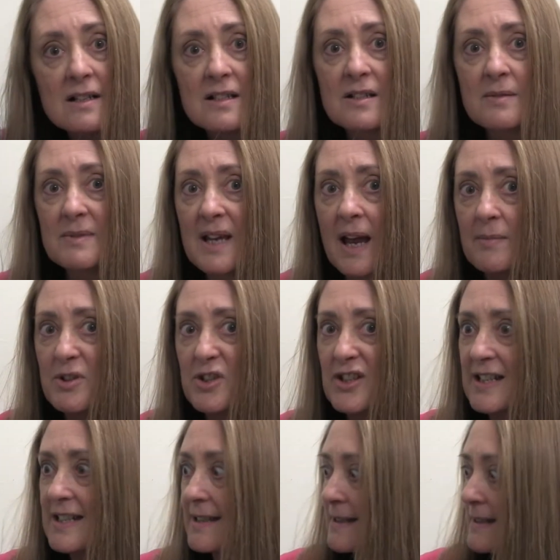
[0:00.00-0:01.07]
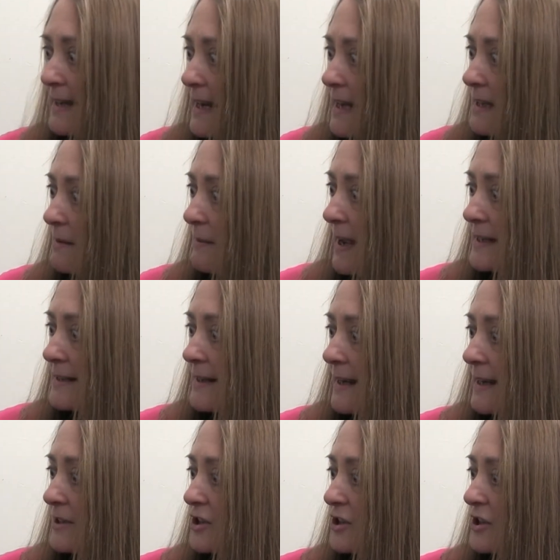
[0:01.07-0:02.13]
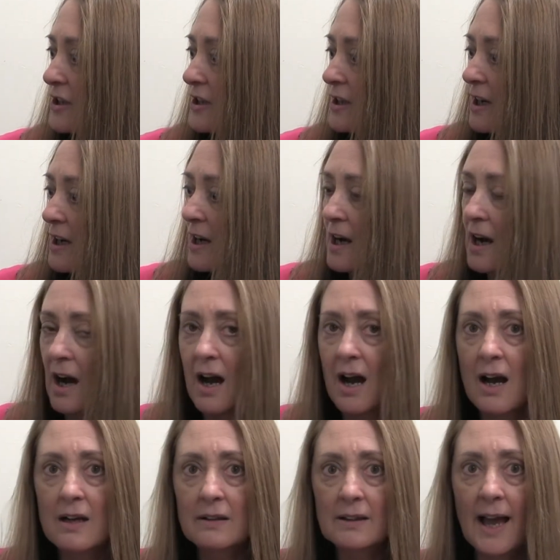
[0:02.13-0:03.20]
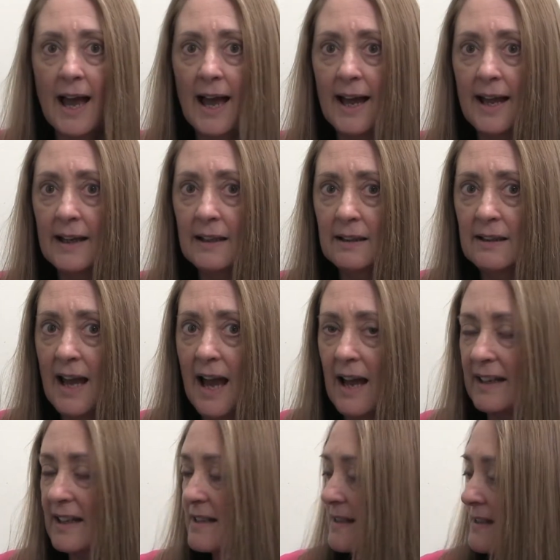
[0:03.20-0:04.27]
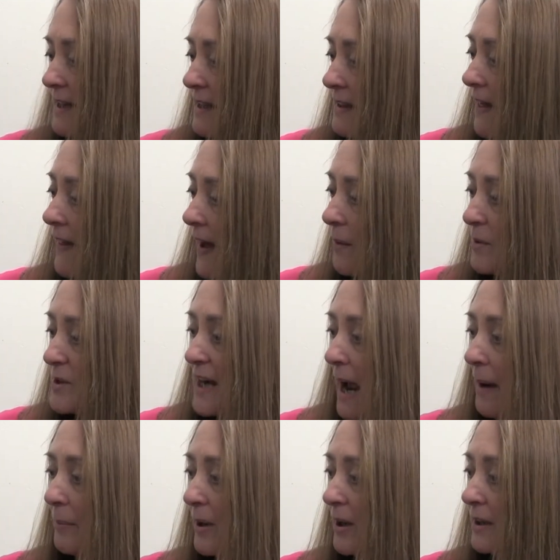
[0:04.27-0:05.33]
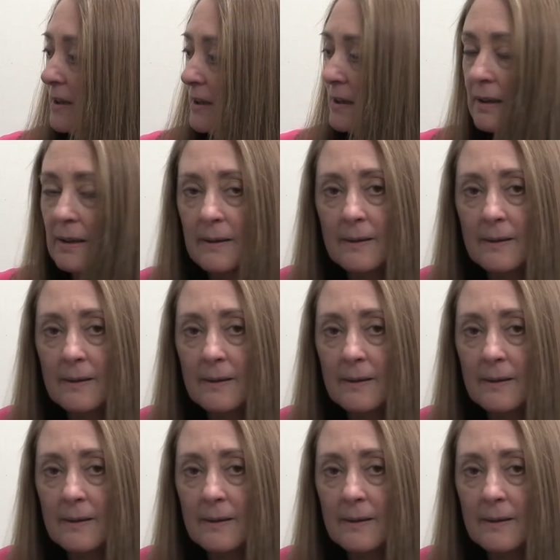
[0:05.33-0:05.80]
Sometimes you didn't see the message. Okay, yeah, I can see that that would happen.